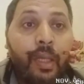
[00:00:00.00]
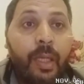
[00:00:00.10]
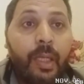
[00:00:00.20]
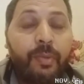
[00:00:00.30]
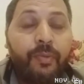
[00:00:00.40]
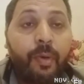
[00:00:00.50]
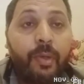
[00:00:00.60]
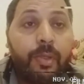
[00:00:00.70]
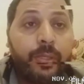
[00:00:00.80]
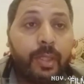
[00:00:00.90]
And before
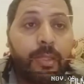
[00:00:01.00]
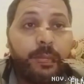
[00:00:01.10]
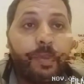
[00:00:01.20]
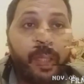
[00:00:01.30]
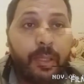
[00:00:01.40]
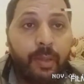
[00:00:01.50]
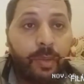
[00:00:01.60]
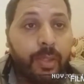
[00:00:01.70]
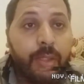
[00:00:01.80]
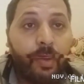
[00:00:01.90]
you set a plan or
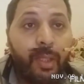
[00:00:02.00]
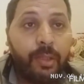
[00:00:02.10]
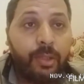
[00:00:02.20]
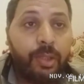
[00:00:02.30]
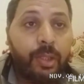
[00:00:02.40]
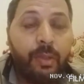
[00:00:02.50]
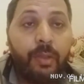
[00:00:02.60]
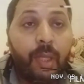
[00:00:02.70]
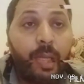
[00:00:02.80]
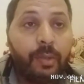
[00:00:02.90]
strategy on
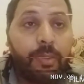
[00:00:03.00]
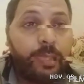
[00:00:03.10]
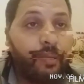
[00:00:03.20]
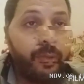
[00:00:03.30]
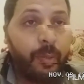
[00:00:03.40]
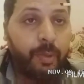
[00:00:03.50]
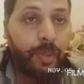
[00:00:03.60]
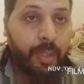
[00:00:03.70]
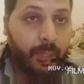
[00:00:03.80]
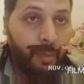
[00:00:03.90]
how to develop
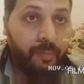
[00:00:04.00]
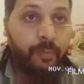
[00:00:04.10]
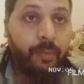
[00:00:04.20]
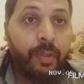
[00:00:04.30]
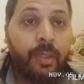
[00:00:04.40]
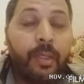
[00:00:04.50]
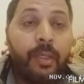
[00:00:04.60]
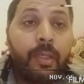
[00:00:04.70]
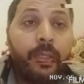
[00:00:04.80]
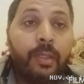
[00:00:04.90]
yourself,
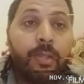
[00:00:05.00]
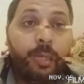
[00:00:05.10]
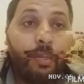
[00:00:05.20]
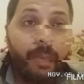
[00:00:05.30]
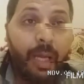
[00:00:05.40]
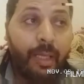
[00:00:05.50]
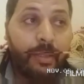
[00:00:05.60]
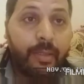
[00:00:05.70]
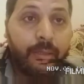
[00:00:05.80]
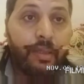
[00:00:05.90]
you
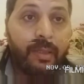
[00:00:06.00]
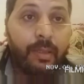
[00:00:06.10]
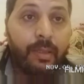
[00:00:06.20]
must